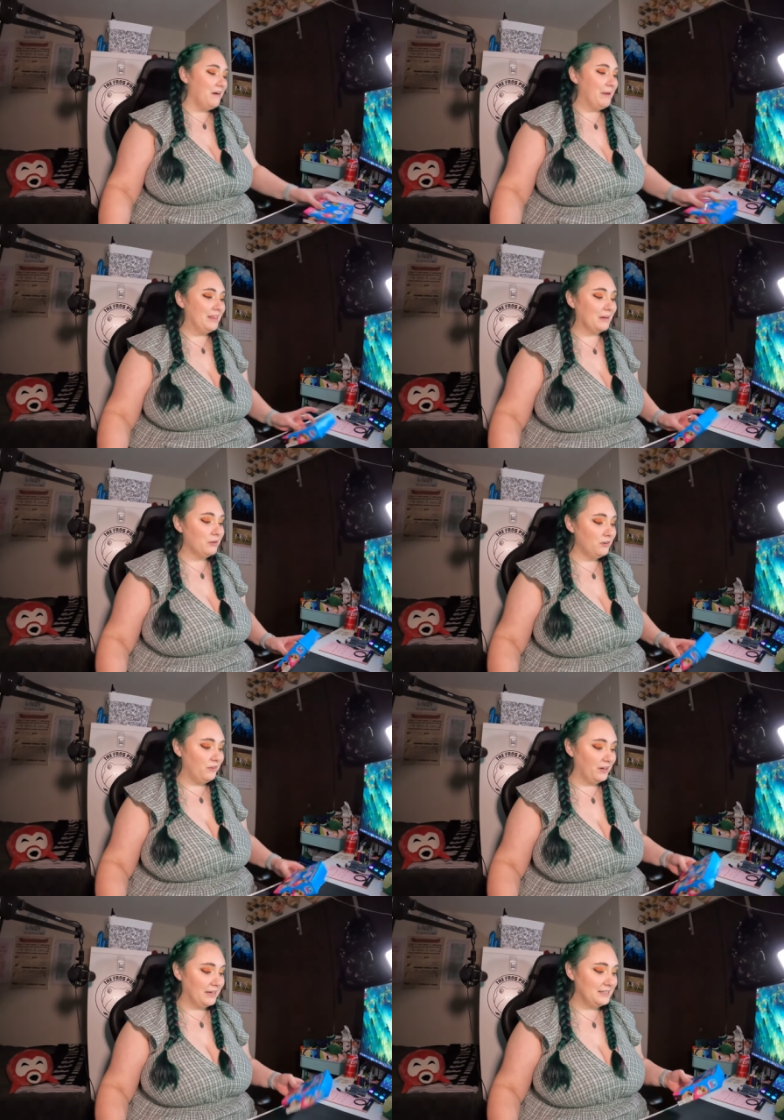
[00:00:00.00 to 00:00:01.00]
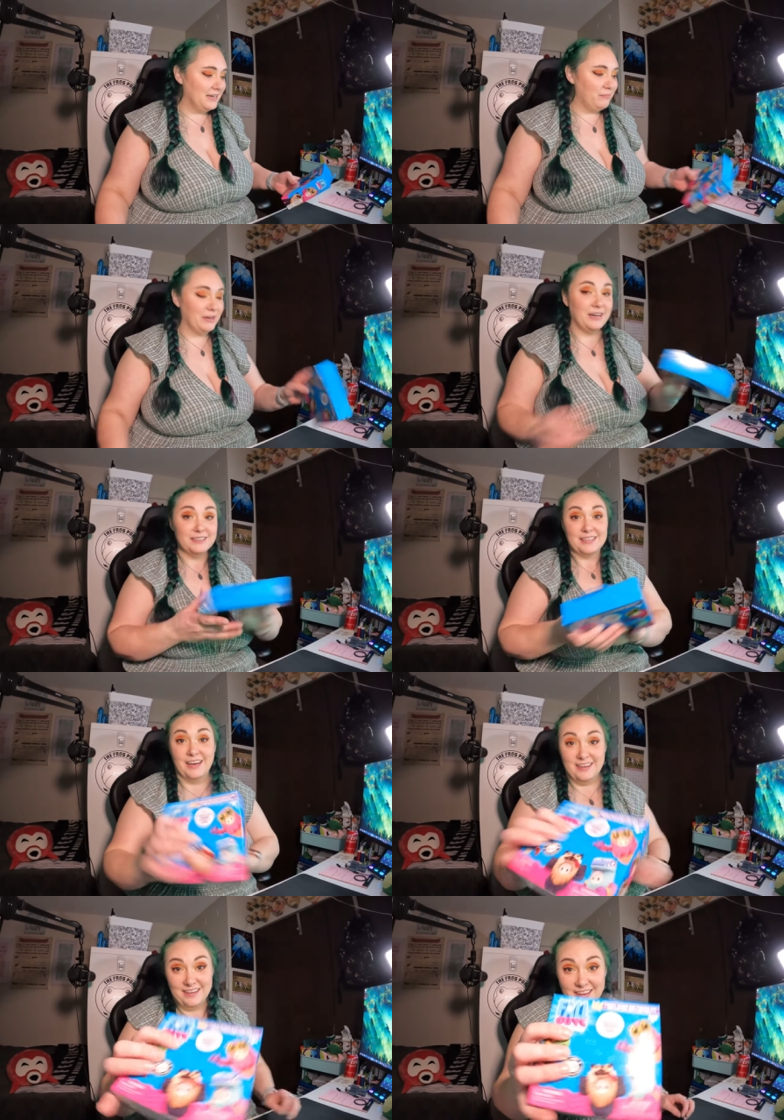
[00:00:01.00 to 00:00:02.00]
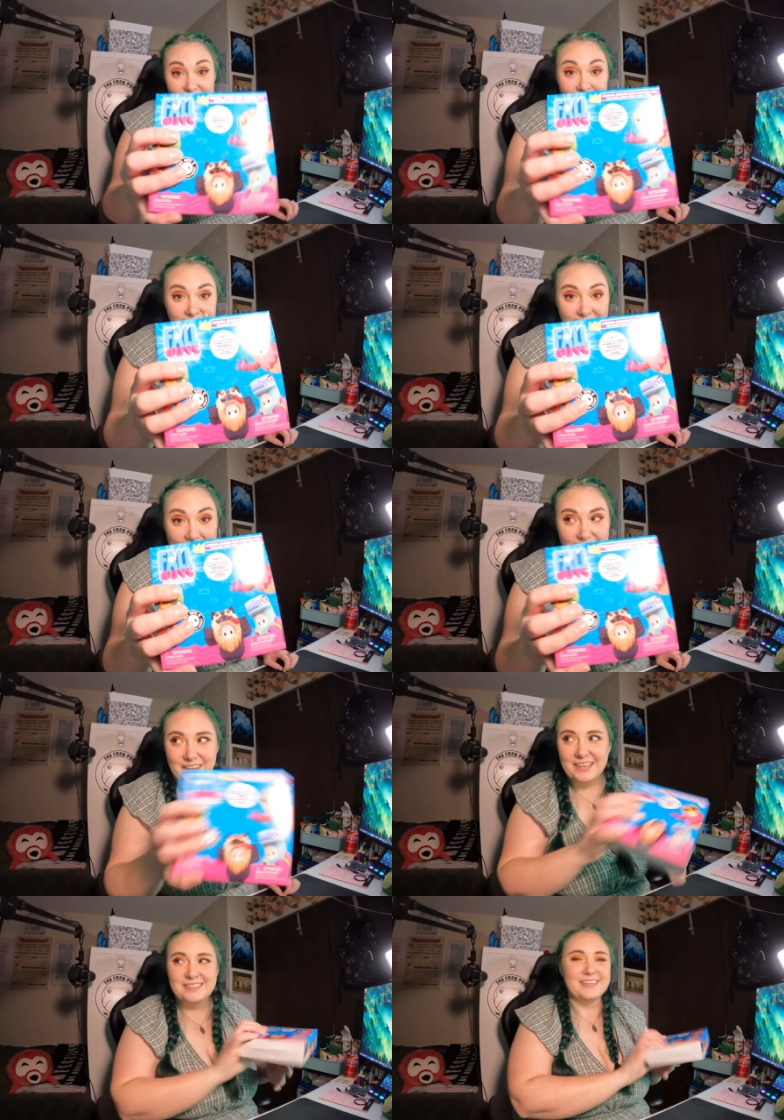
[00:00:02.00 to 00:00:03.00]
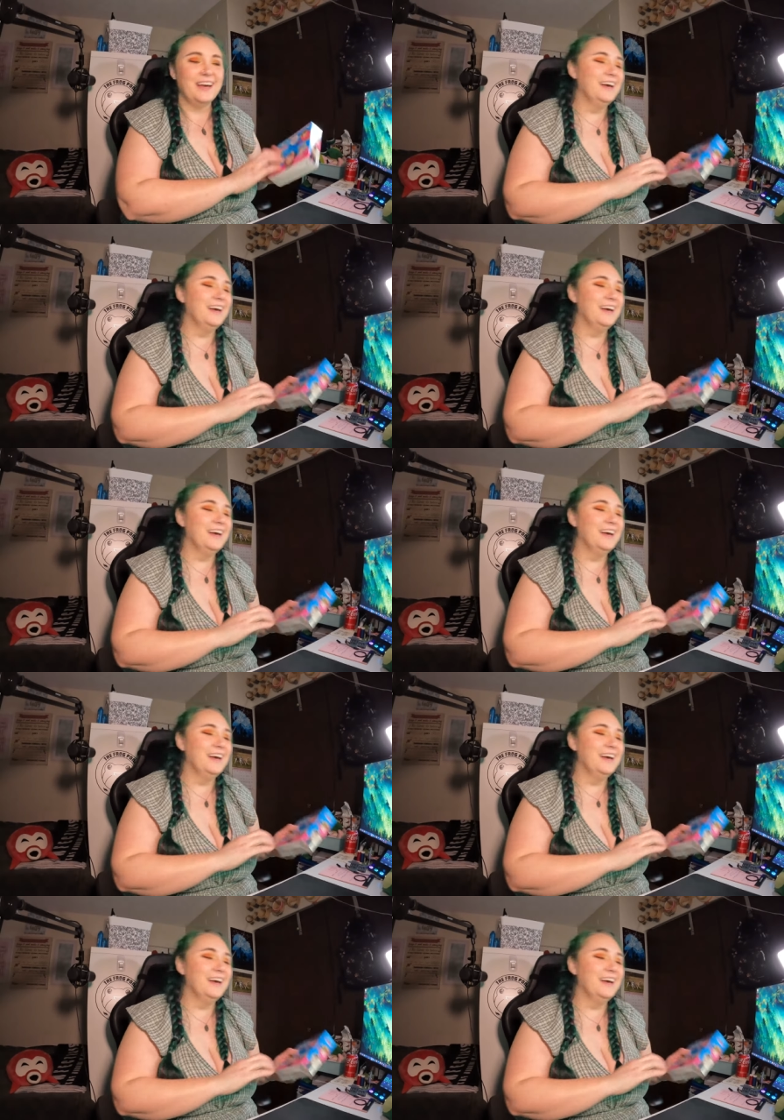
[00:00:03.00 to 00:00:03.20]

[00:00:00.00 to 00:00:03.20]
um, I think I'm going to do Fall Guys tonight because I have this.